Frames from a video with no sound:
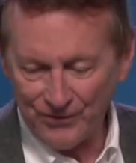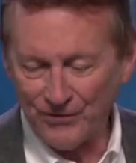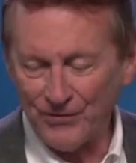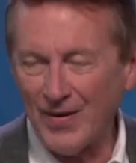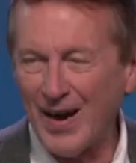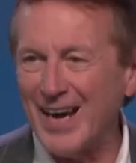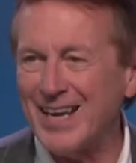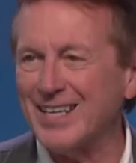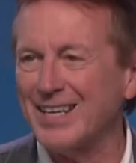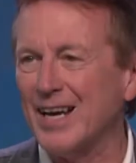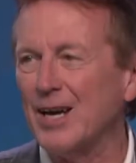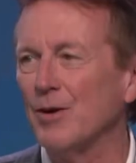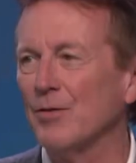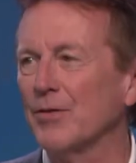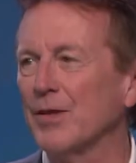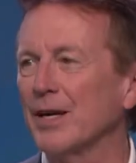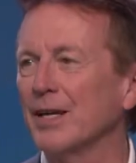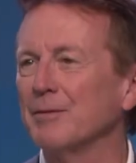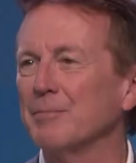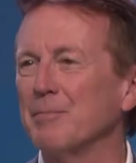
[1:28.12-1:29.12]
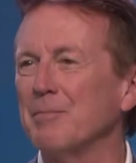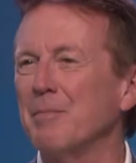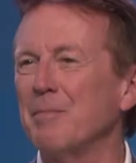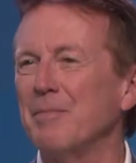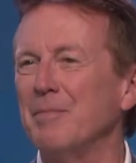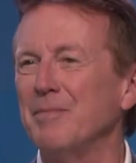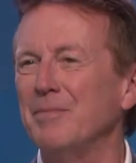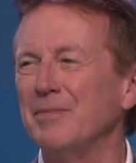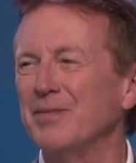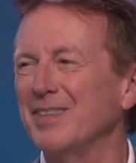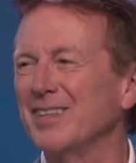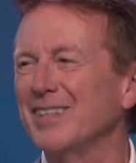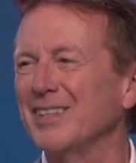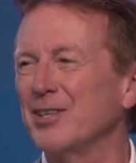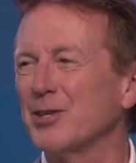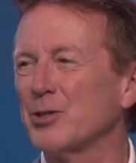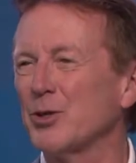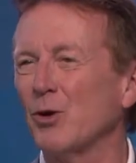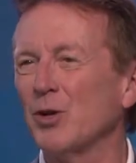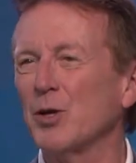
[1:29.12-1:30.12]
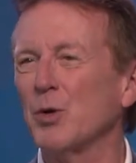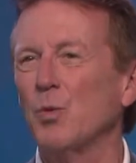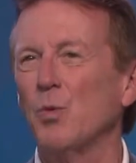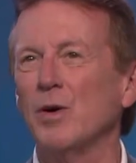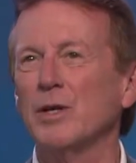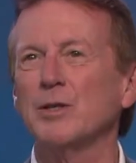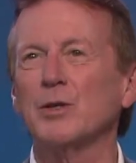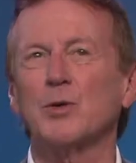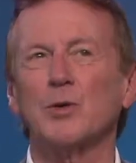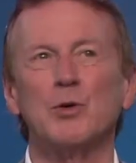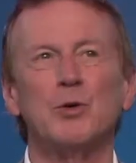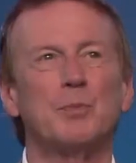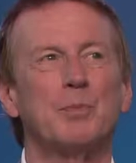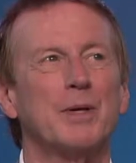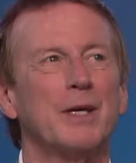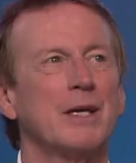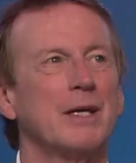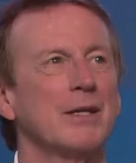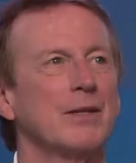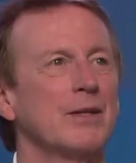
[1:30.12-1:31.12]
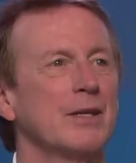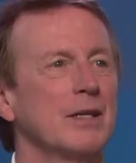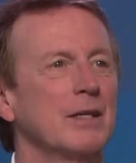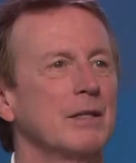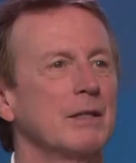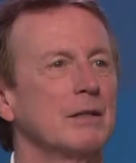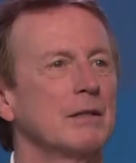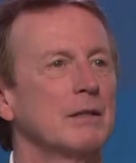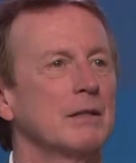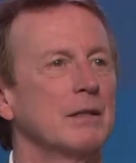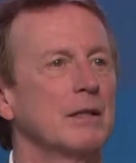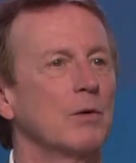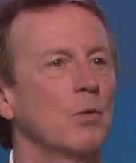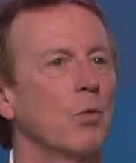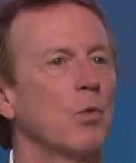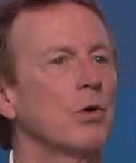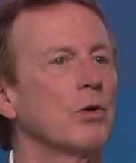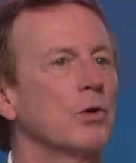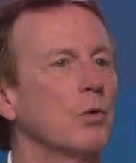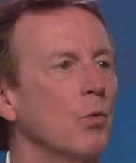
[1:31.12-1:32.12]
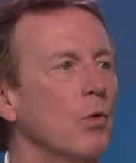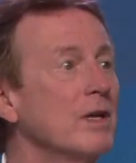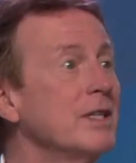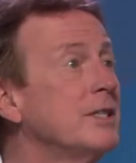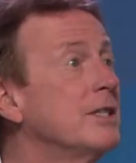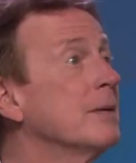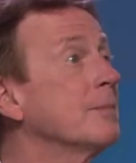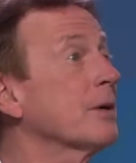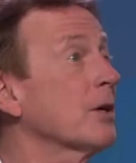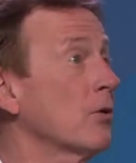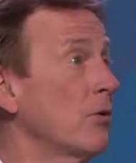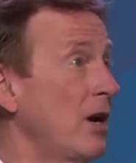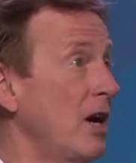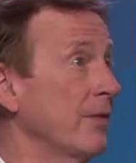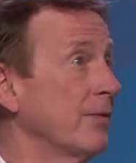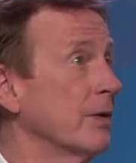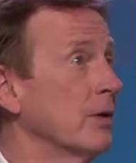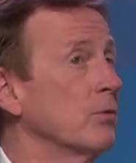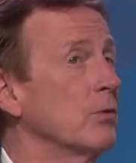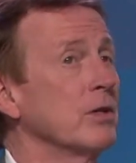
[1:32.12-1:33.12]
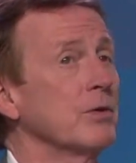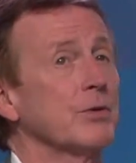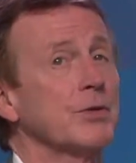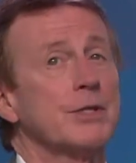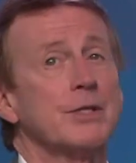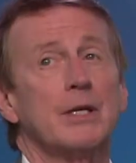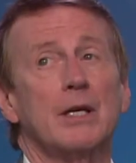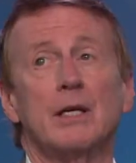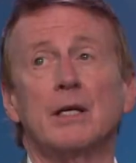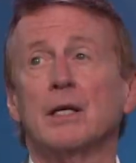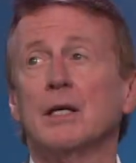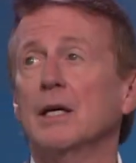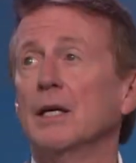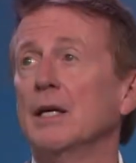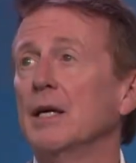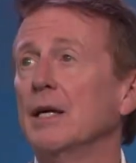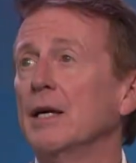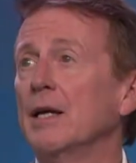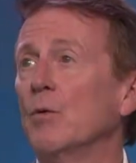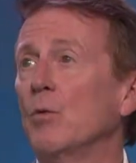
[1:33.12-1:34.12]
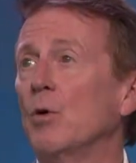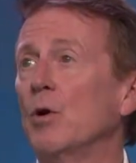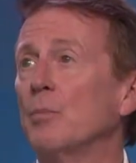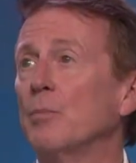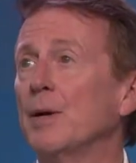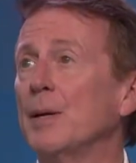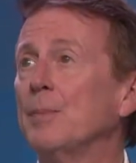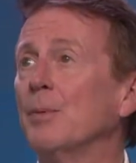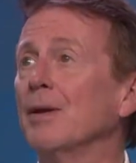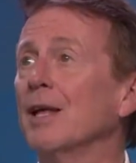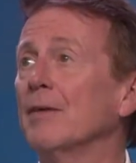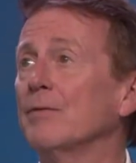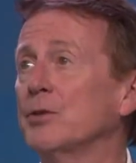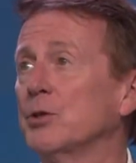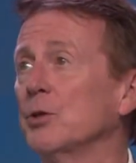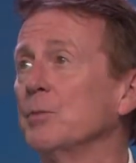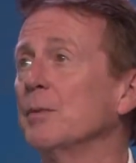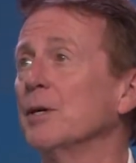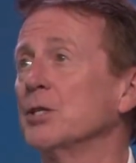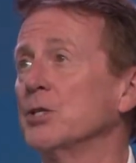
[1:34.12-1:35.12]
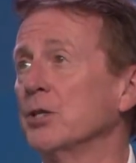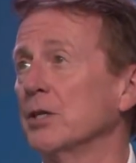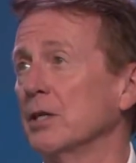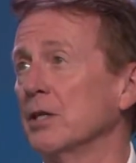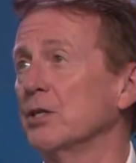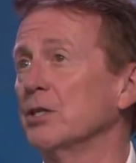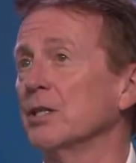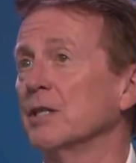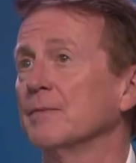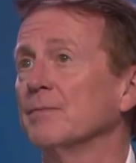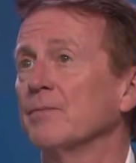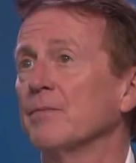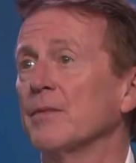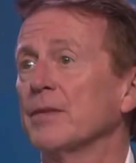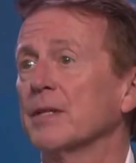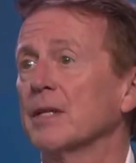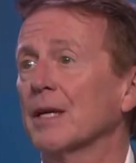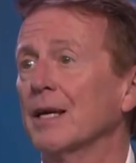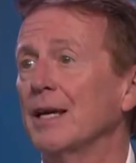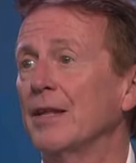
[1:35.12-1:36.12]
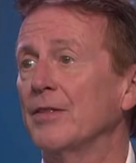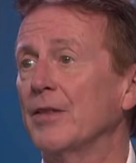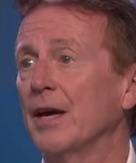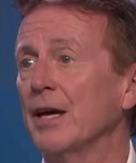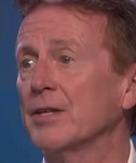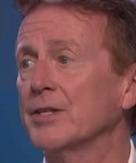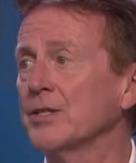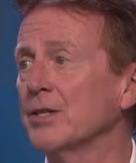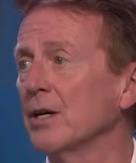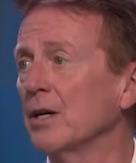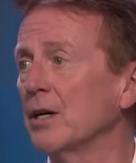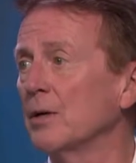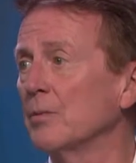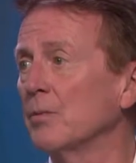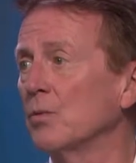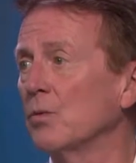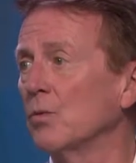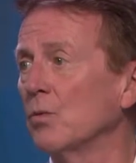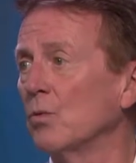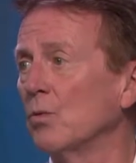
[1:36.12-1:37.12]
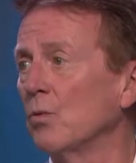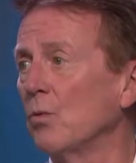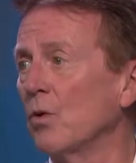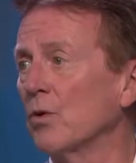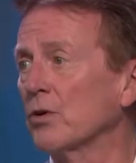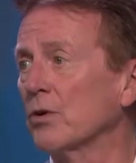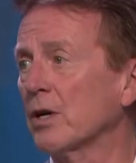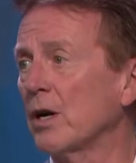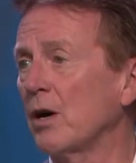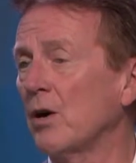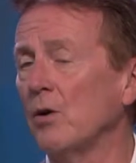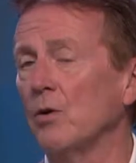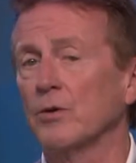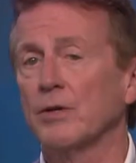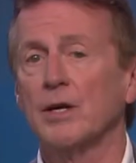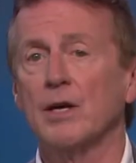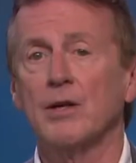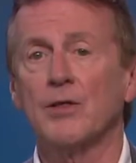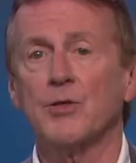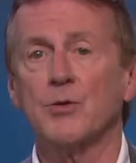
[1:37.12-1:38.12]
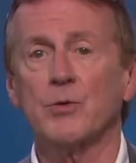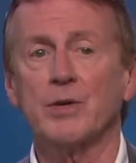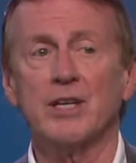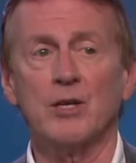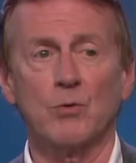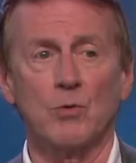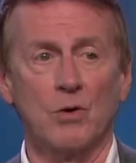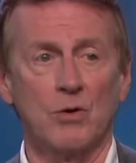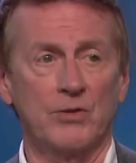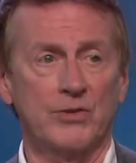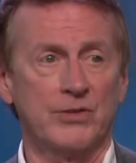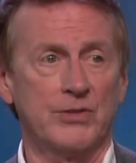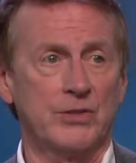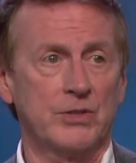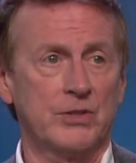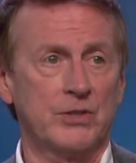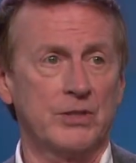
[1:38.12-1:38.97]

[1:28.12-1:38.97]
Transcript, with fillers: find out that there's only one group in the world, one demographic, we would say, where people have too much energy, and that's what are called three-year-olds.